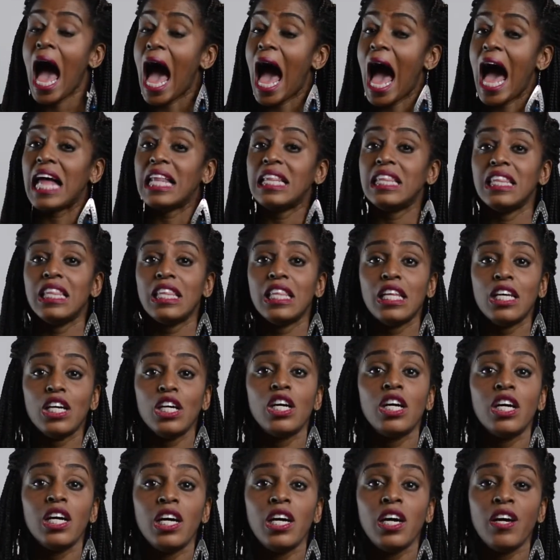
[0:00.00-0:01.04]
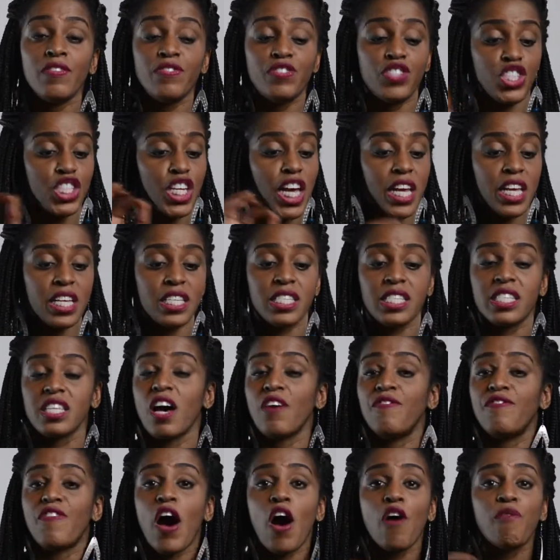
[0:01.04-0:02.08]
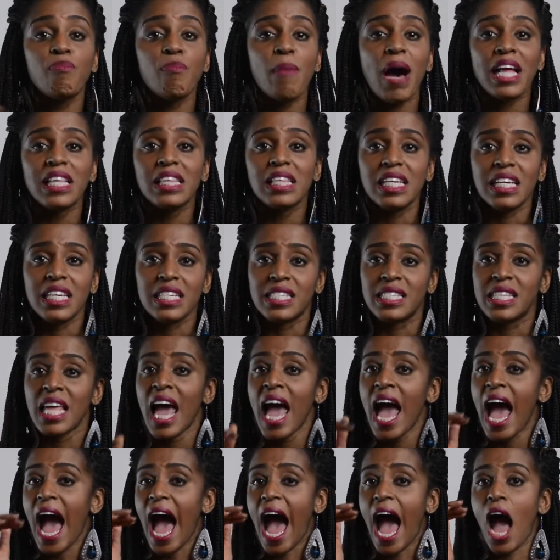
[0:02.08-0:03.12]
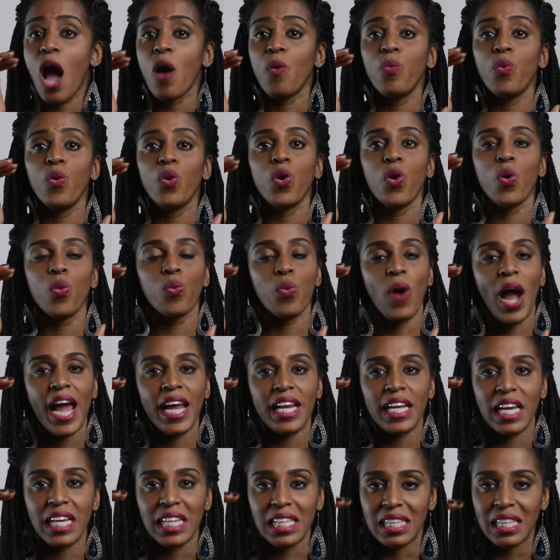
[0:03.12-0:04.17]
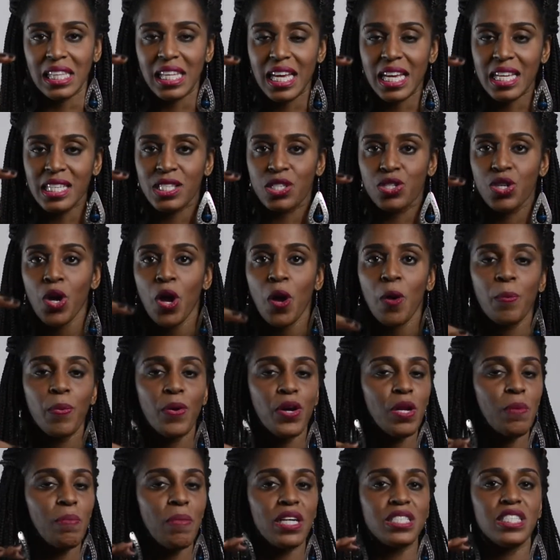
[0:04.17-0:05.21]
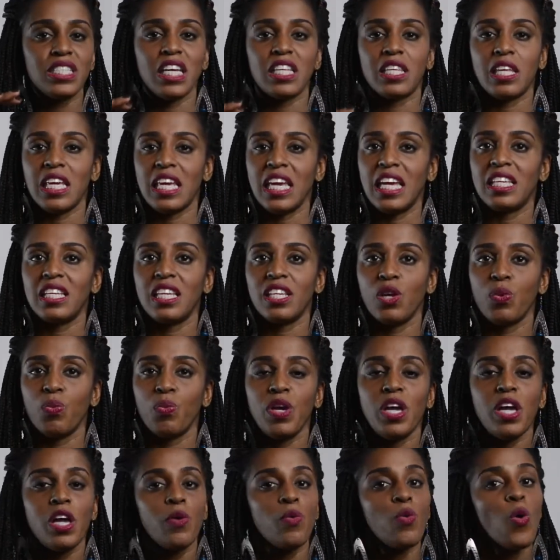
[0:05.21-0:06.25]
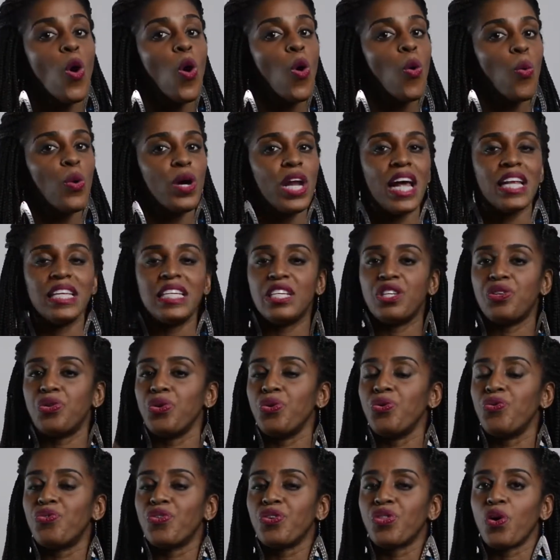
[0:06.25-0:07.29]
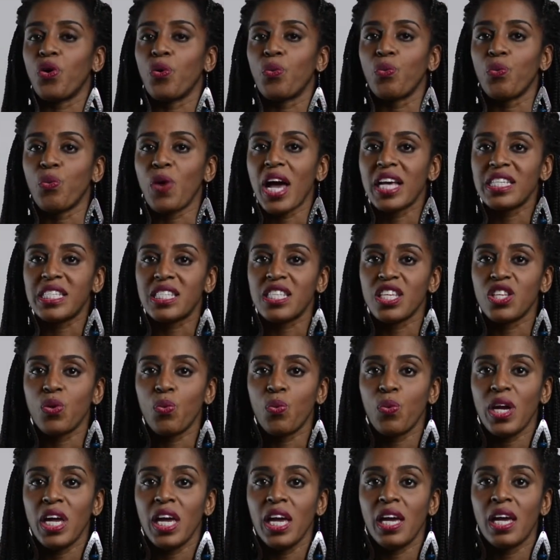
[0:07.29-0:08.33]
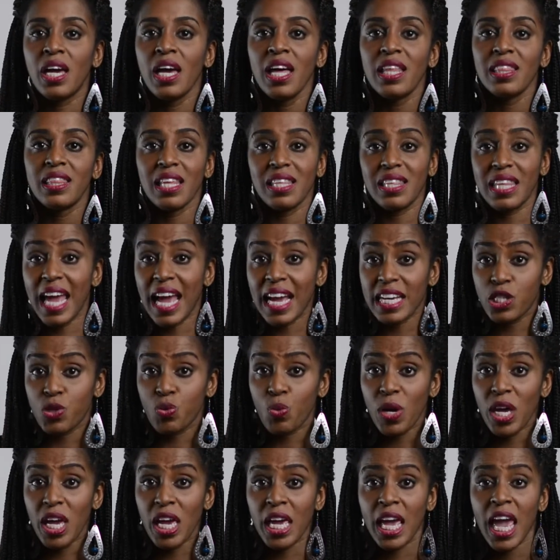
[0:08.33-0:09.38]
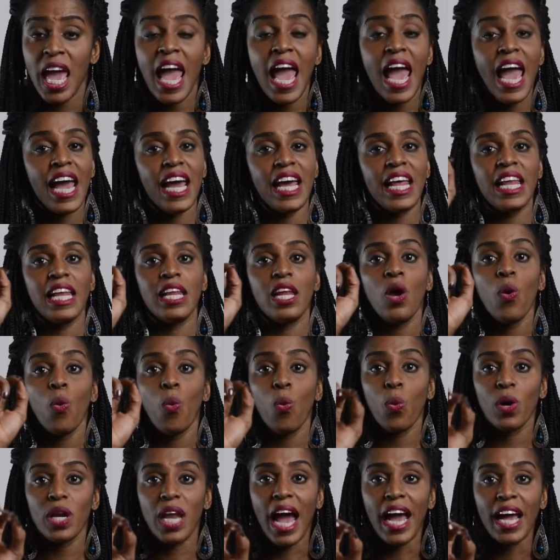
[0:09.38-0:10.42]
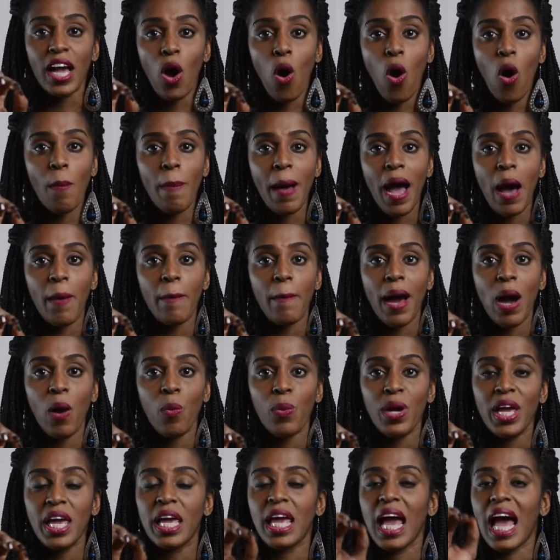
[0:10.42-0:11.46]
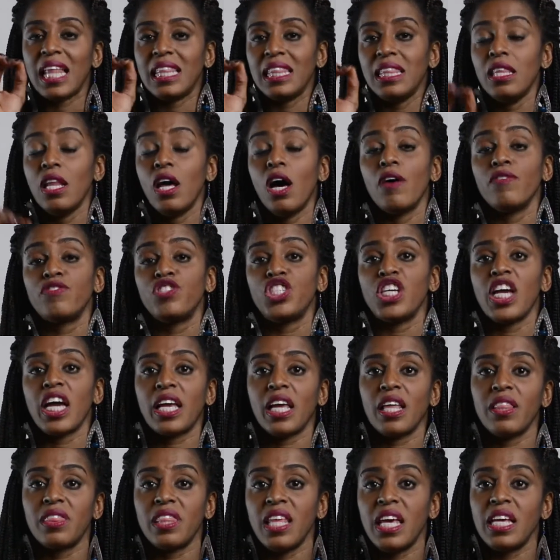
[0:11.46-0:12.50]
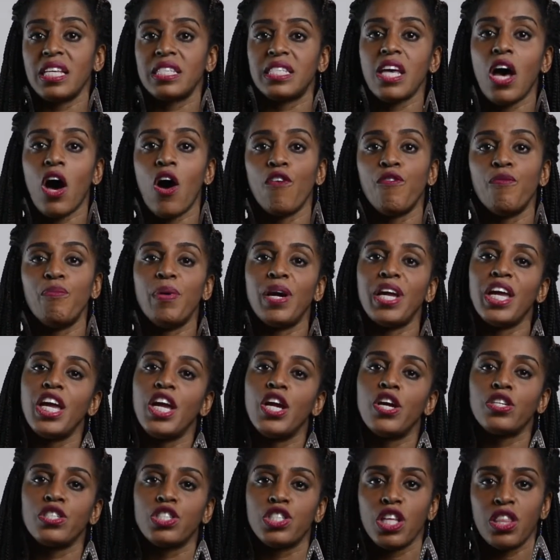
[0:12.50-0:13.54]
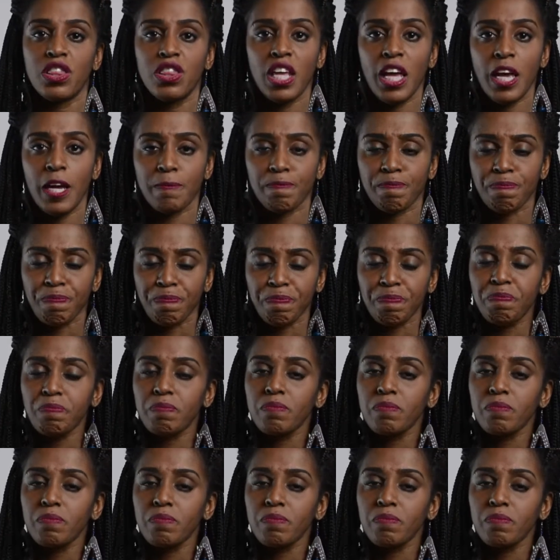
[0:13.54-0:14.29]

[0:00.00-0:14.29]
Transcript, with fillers: I love checking stuff off my list. I will write a list pretty much at the end of the week what I need to do for the rest of the week, the next week, and when I go about my week, I love checking things off. But here's the thing.